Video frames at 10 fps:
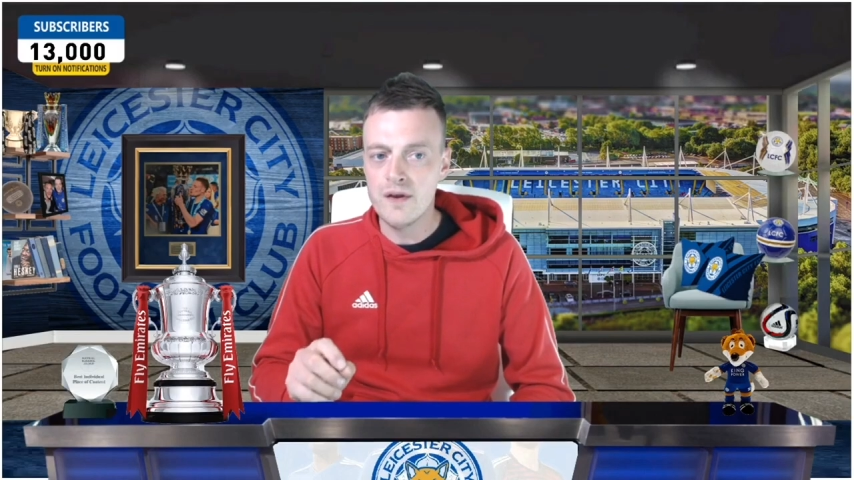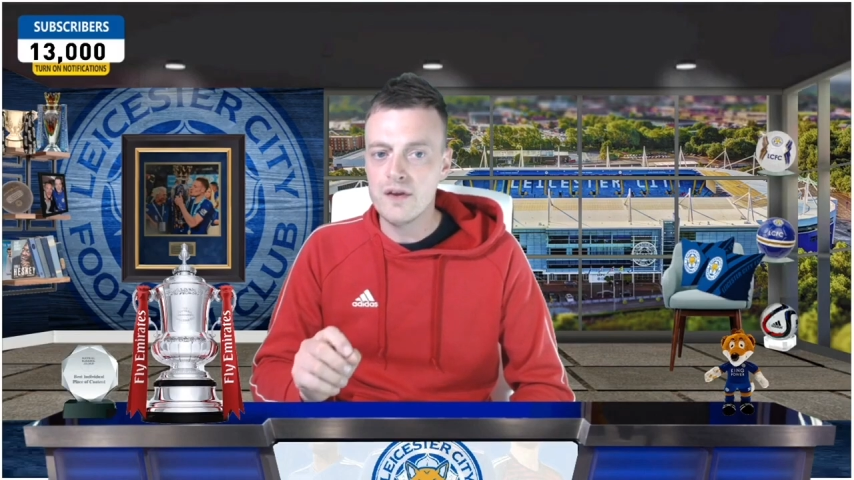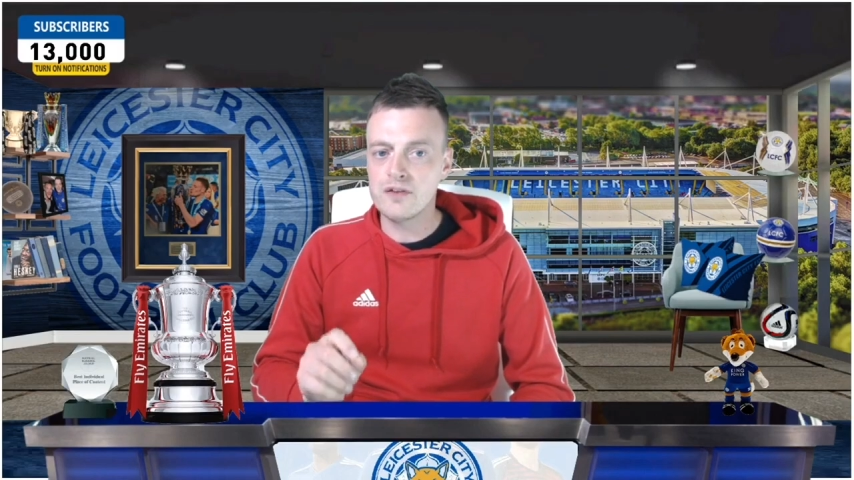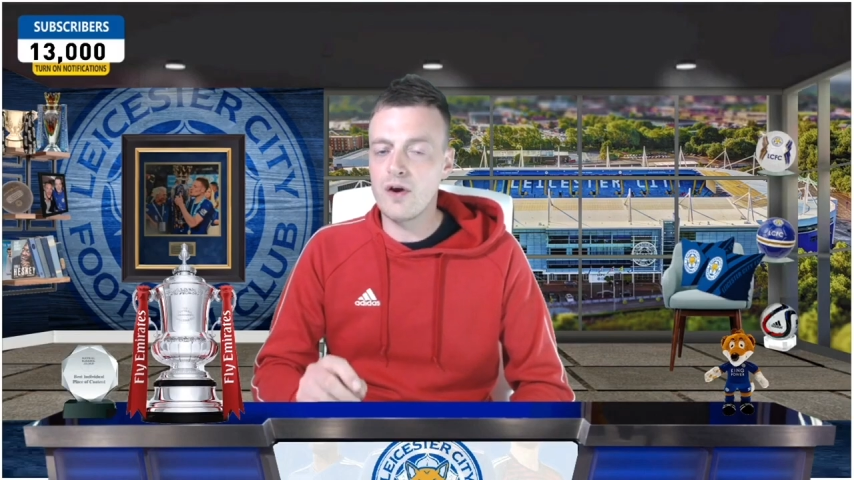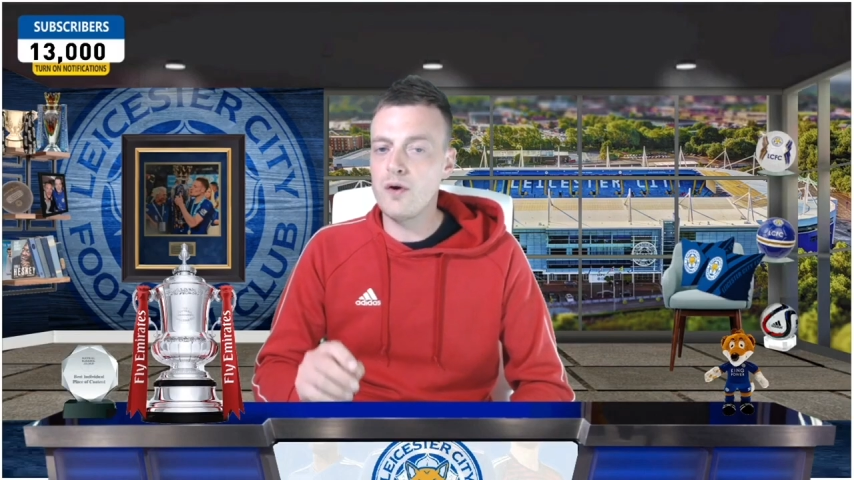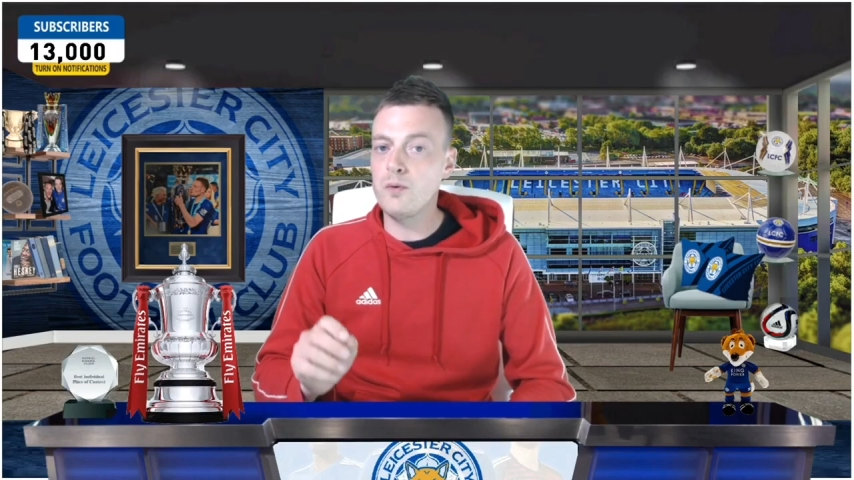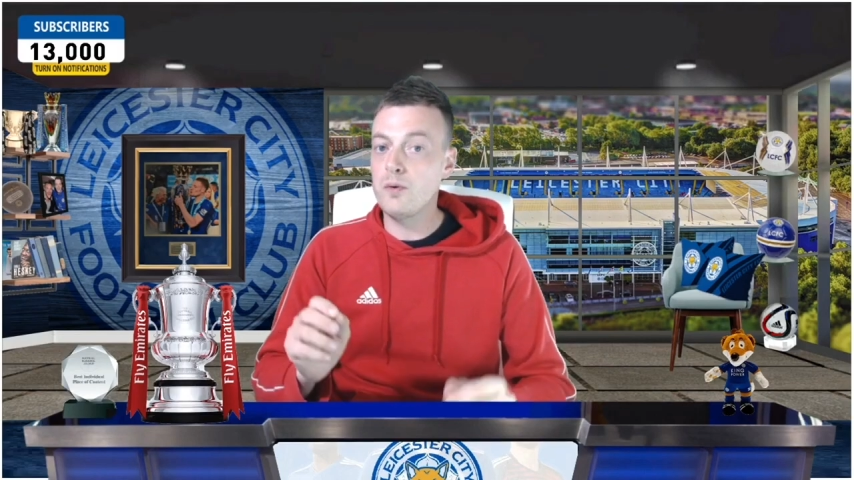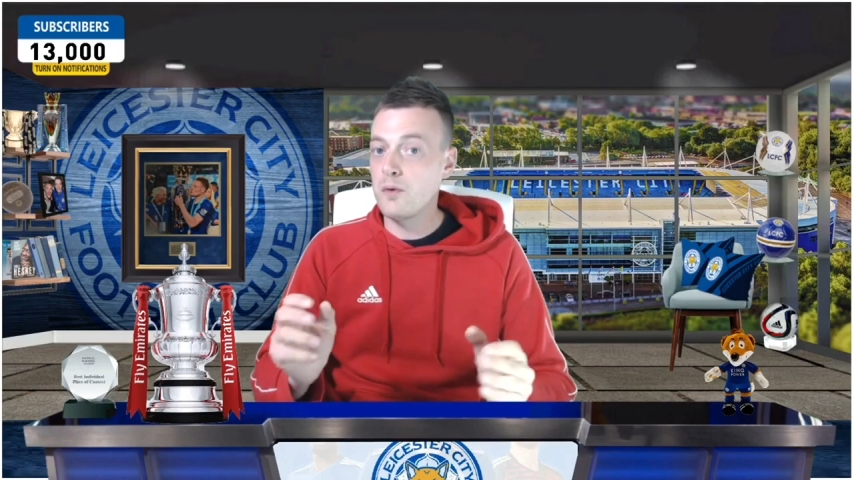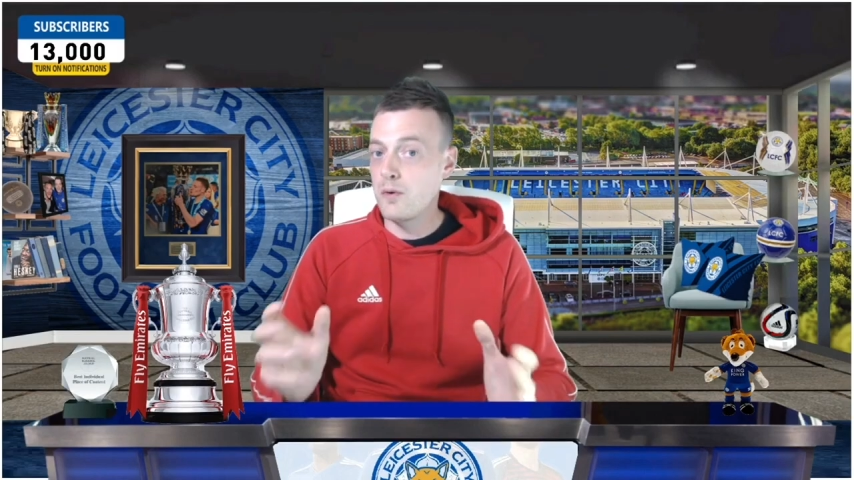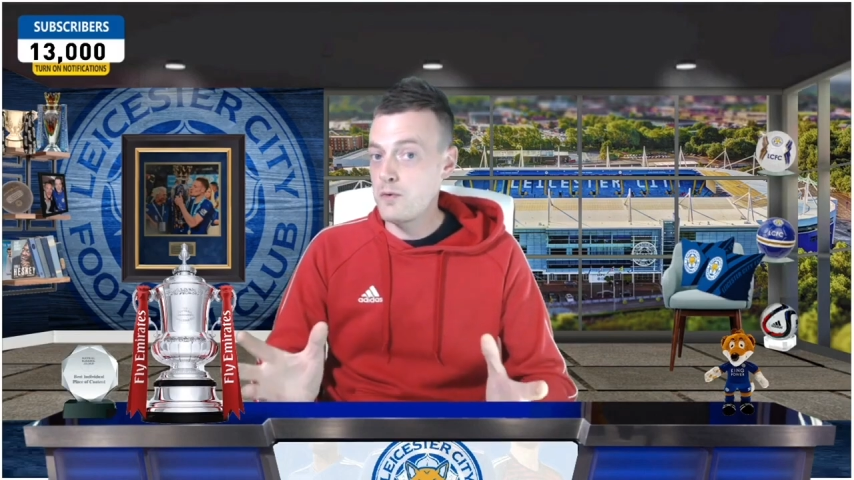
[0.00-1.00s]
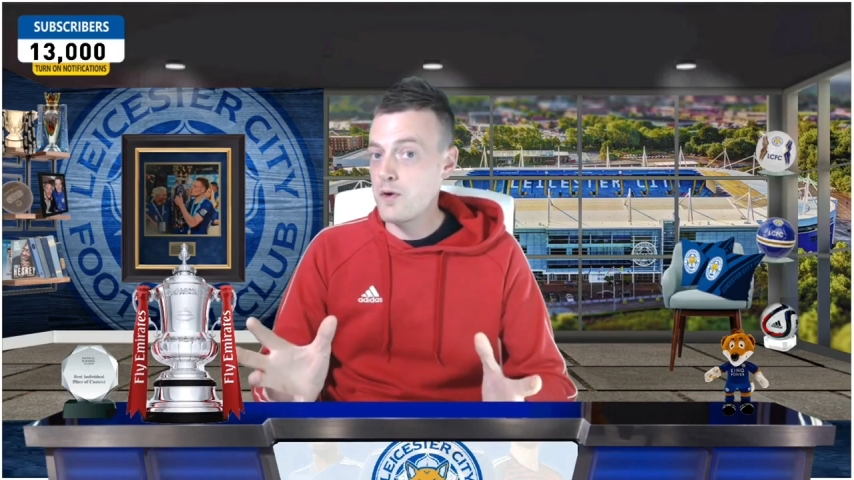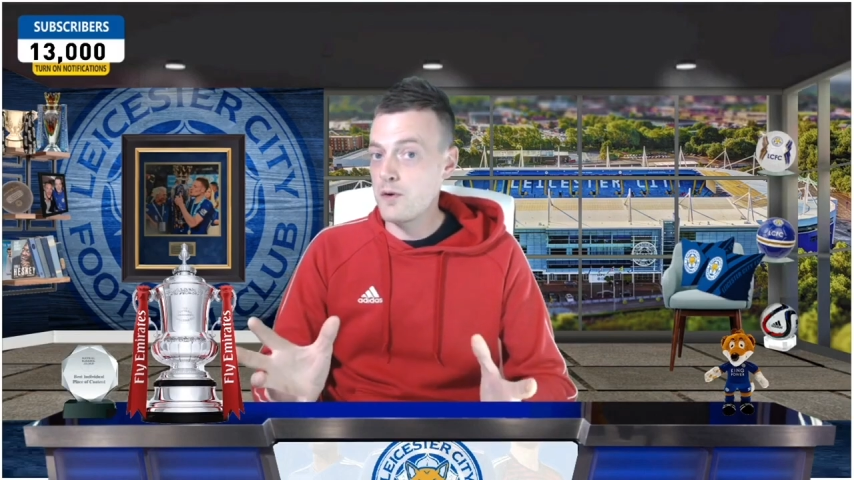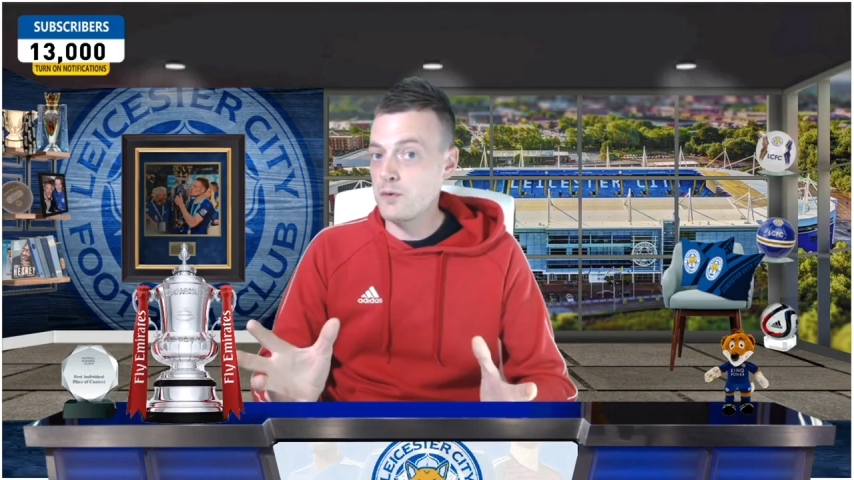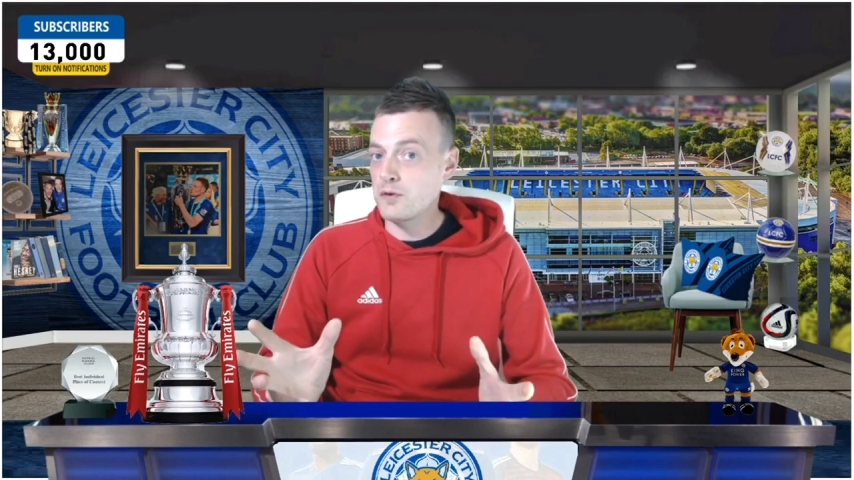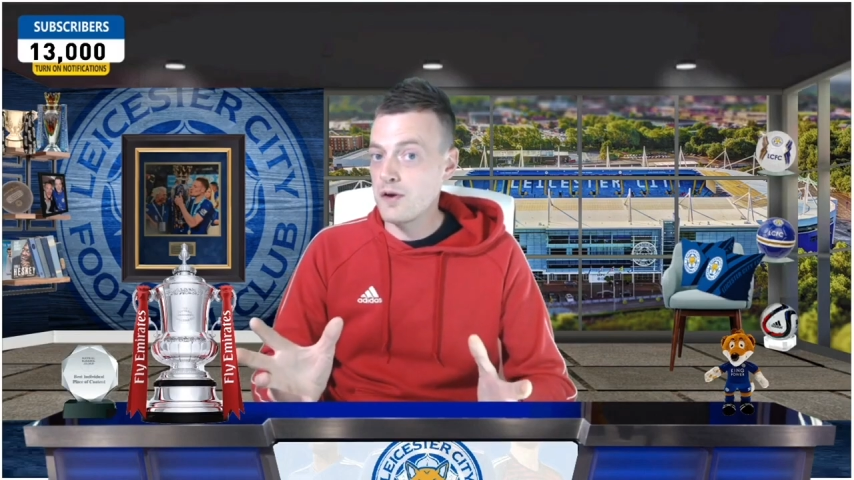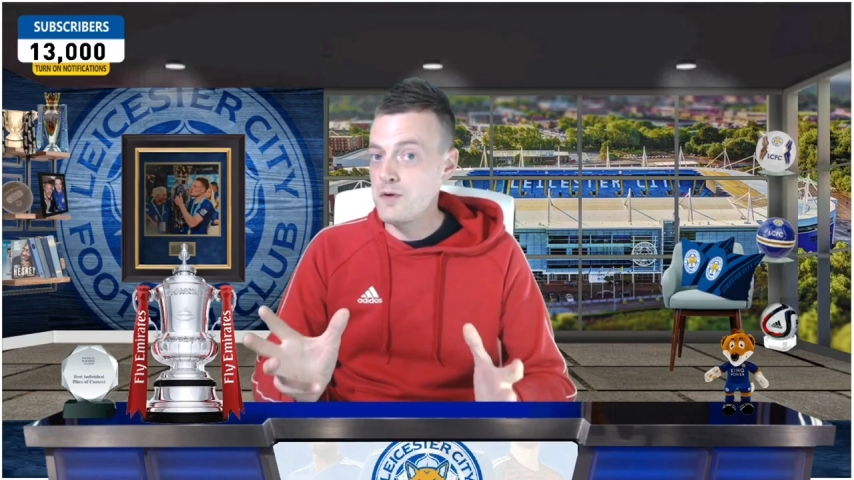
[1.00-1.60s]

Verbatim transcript: So who knows?